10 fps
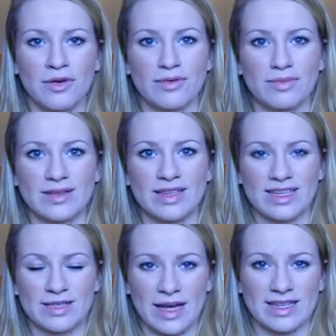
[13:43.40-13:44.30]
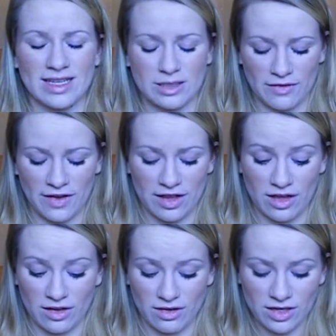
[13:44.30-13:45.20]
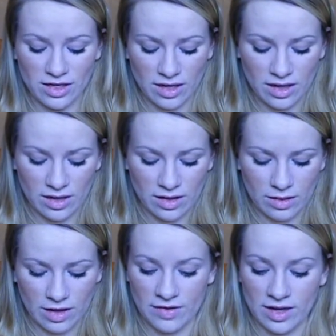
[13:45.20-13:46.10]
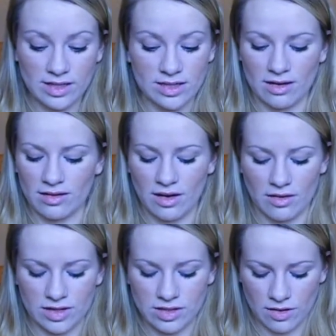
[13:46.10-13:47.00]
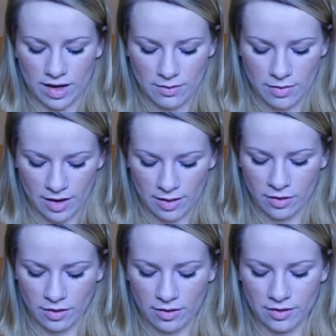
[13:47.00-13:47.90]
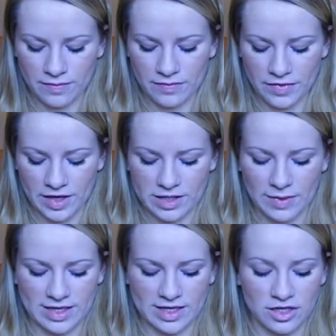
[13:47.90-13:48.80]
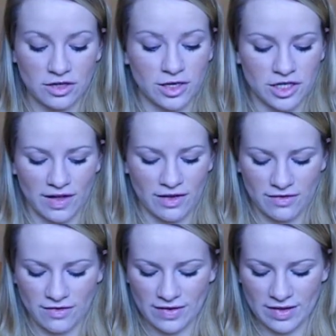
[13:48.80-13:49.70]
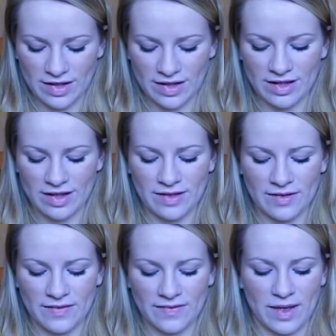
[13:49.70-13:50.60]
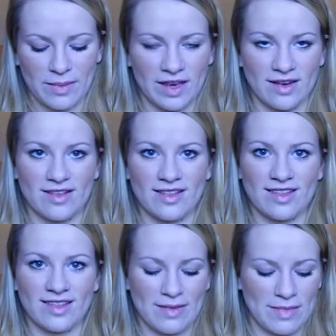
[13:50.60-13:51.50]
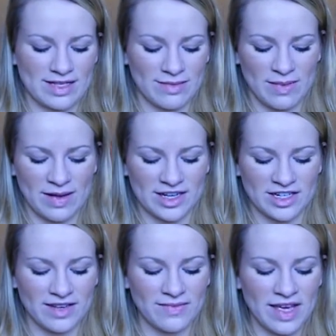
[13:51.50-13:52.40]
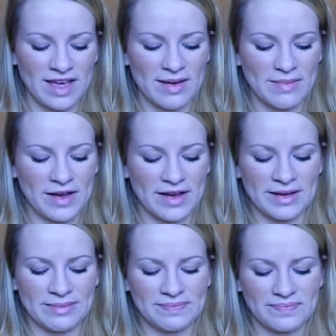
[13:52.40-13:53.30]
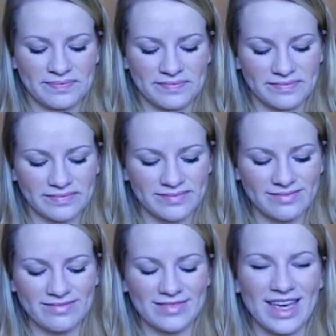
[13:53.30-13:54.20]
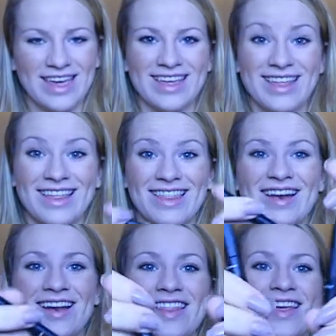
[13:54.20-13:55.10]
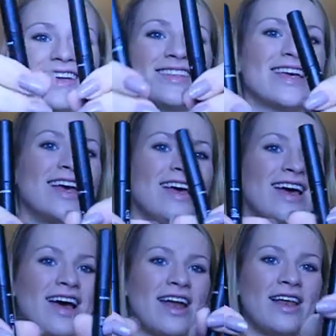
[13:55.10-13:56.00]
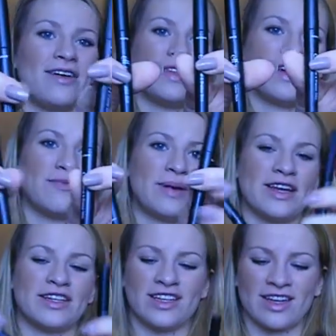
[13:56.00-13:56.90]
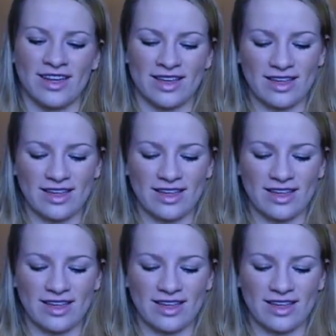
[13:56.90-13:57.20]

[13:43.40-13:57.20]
I'm not expecting it to be very good. If it is, then, you know, that's great, but I'm not expecting too much of Elf. I mean, they mess up their packaging. But, they look like this. And I love the Elf packaging.